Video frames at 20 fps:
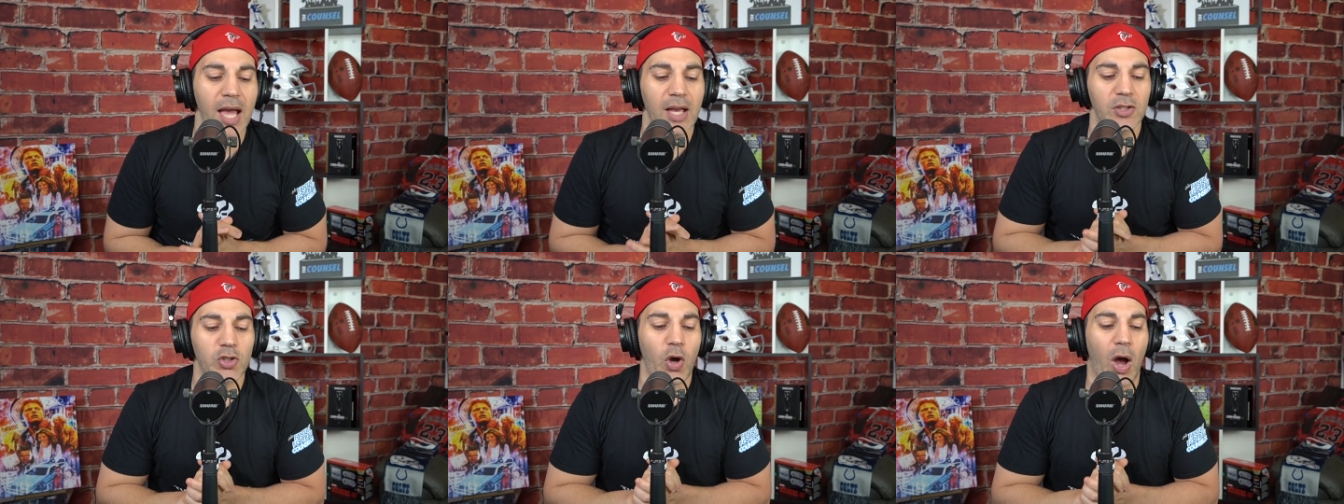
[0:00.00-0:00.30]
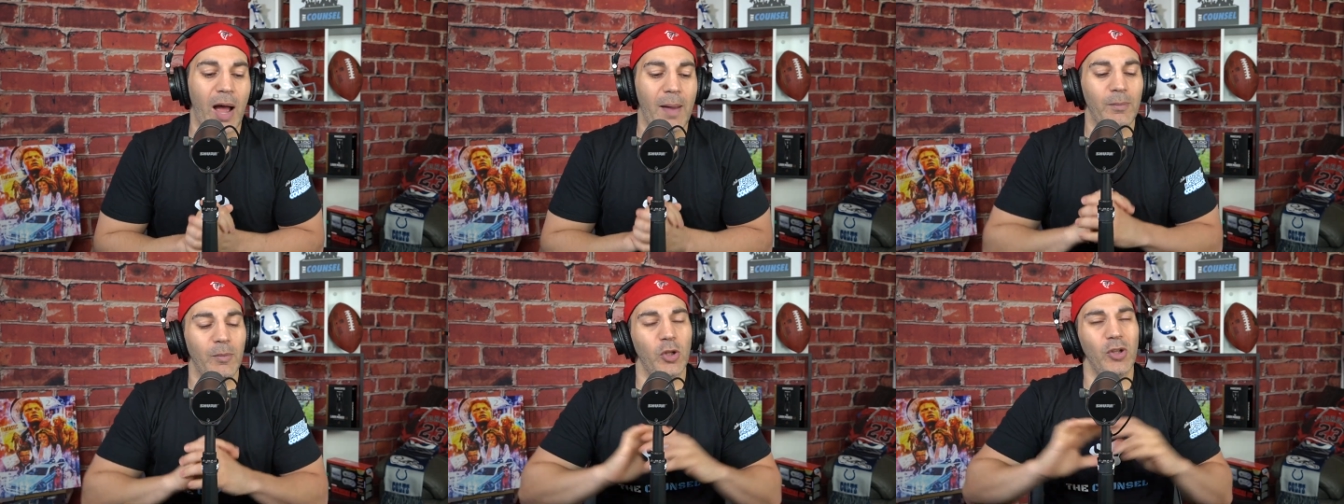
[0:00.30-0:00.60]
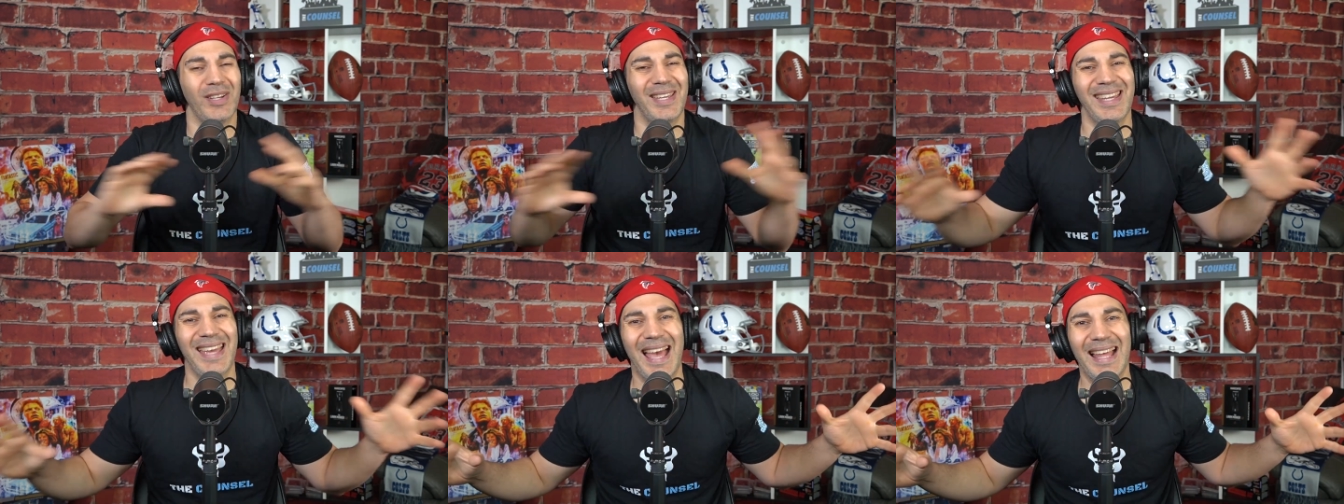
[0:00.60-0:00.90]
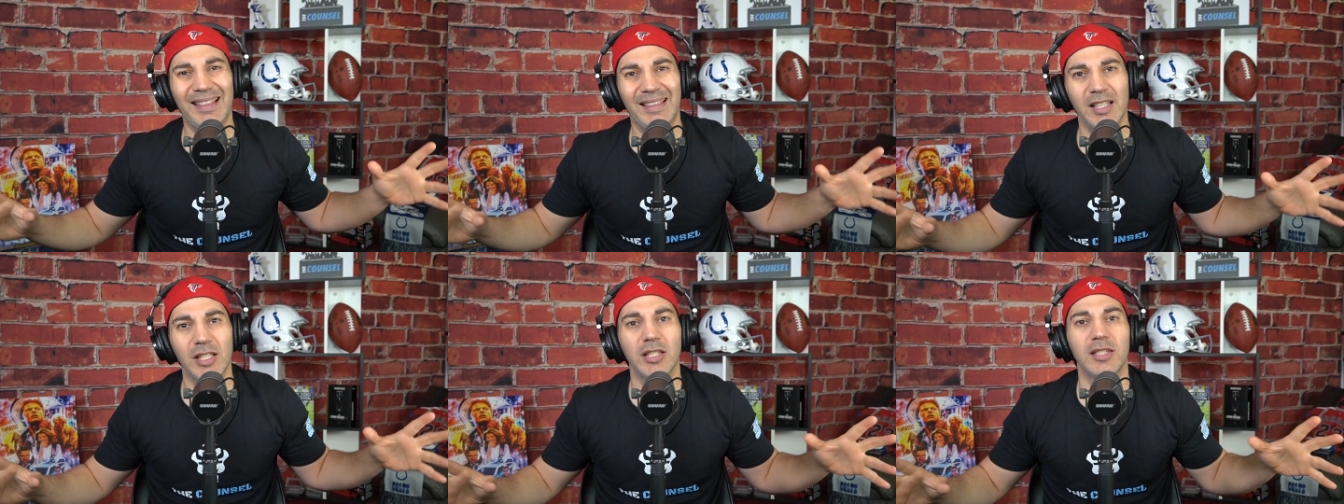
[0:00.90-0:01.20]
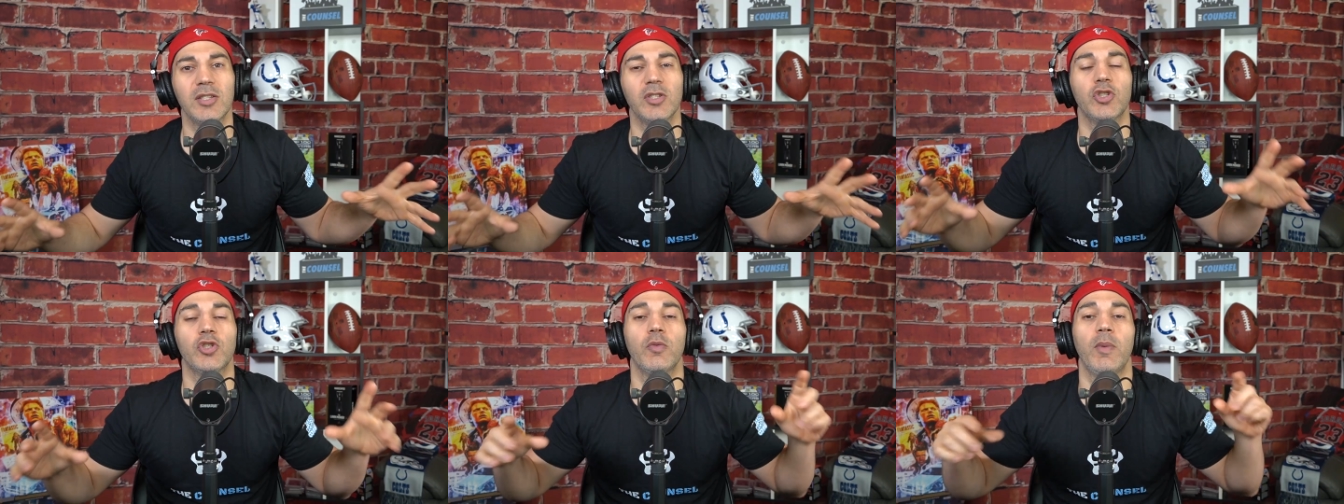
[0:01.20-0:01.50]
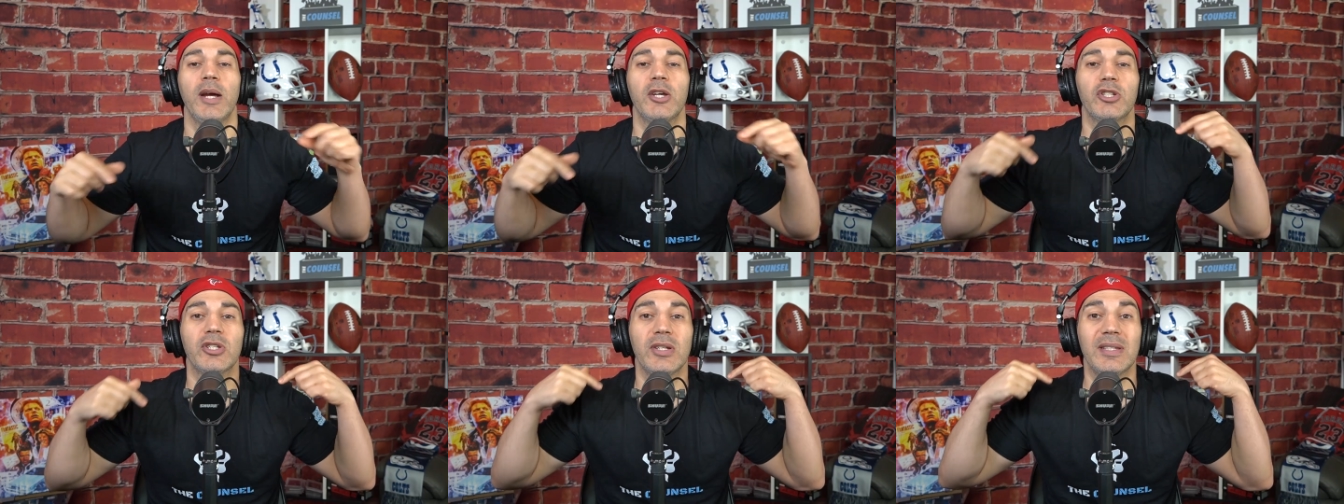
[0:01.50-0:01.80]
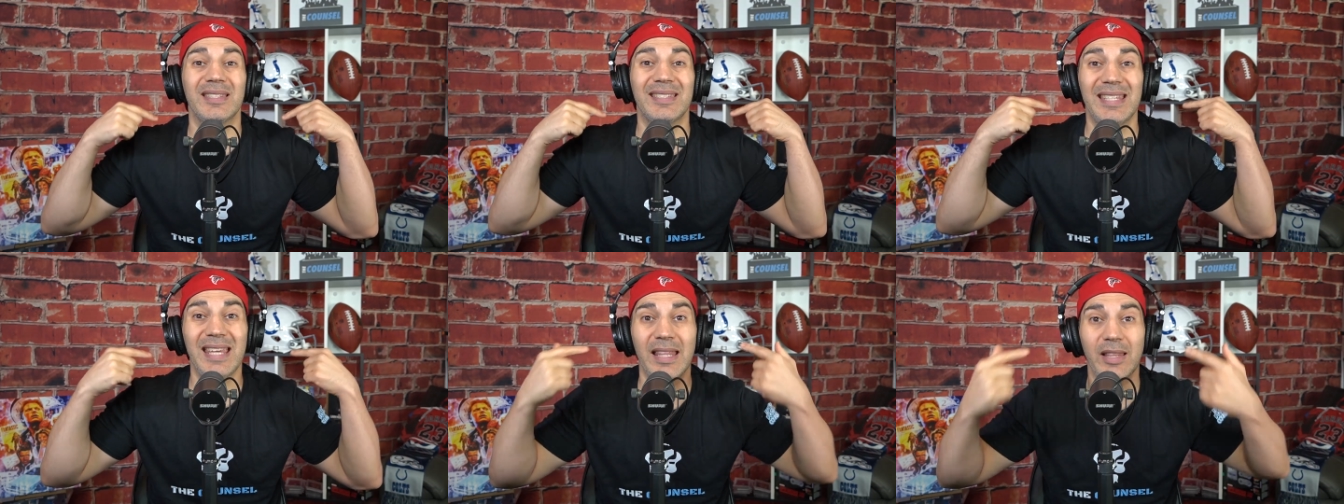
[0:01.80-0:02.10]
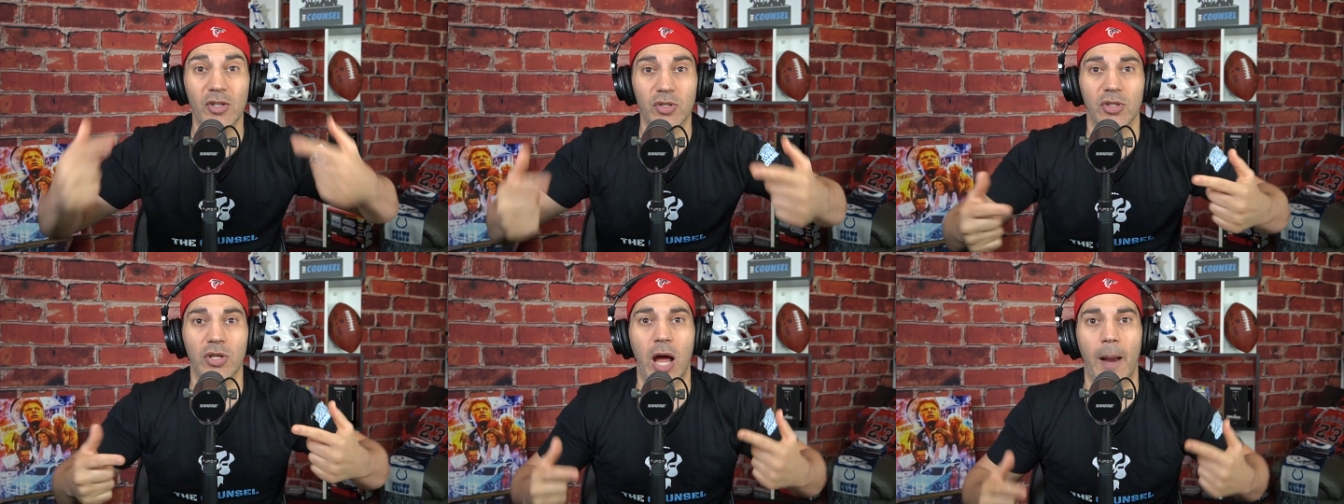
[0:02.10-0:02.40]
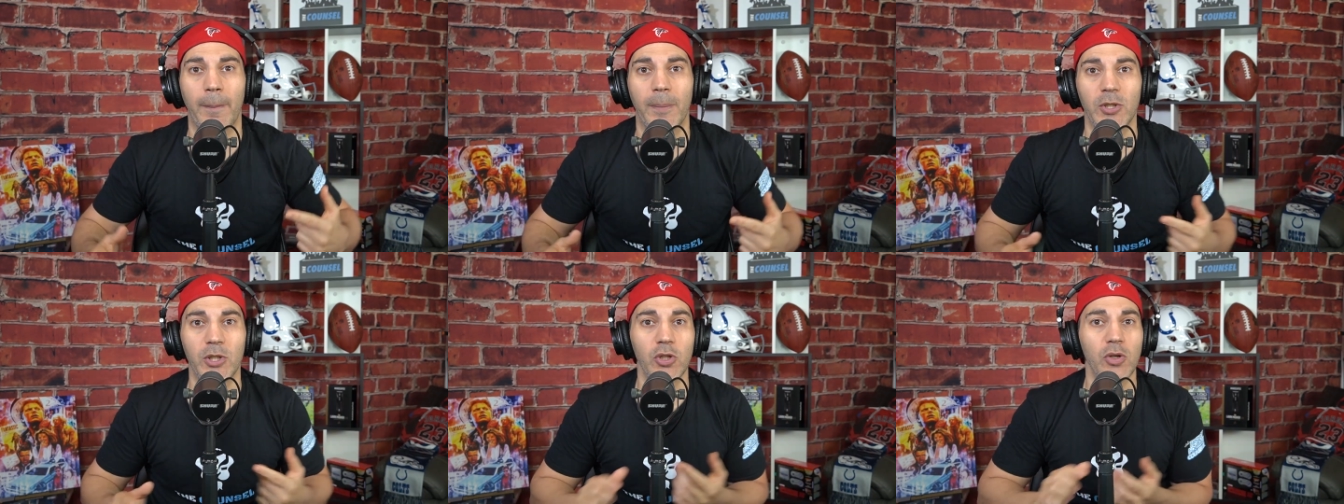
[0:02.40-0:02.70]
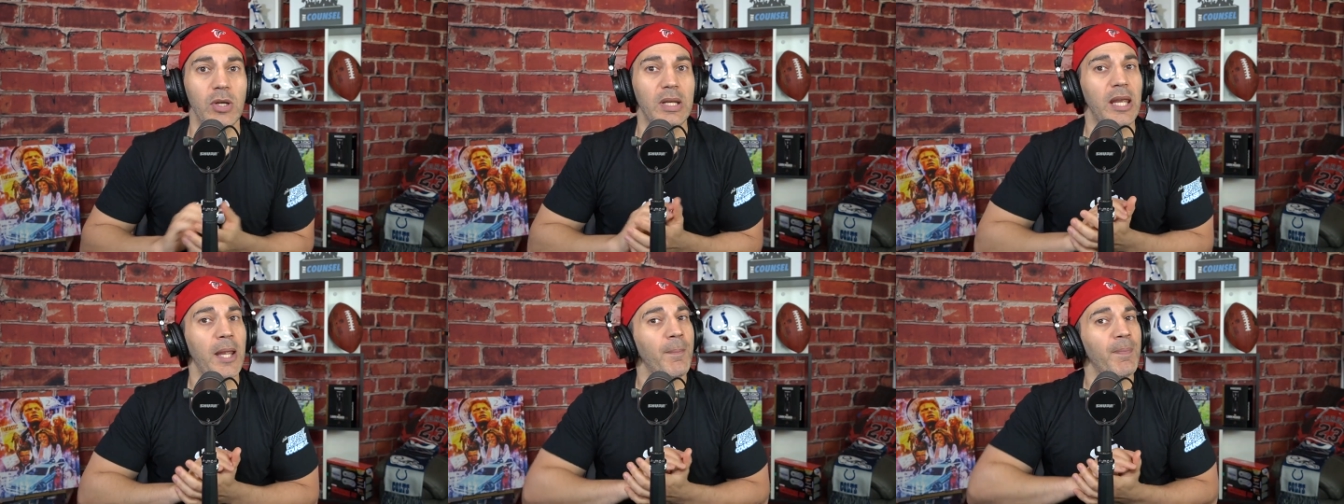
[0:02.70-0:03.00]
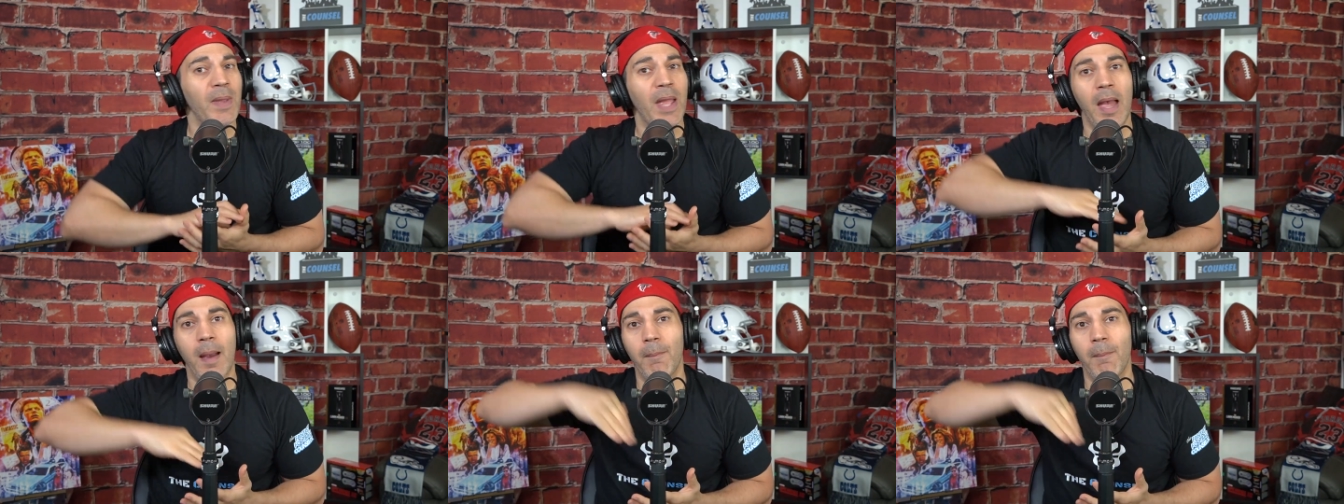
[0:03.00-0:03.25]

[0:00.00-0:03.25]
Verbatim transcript: So I'm looking at this situation and seeing there's an opportunity,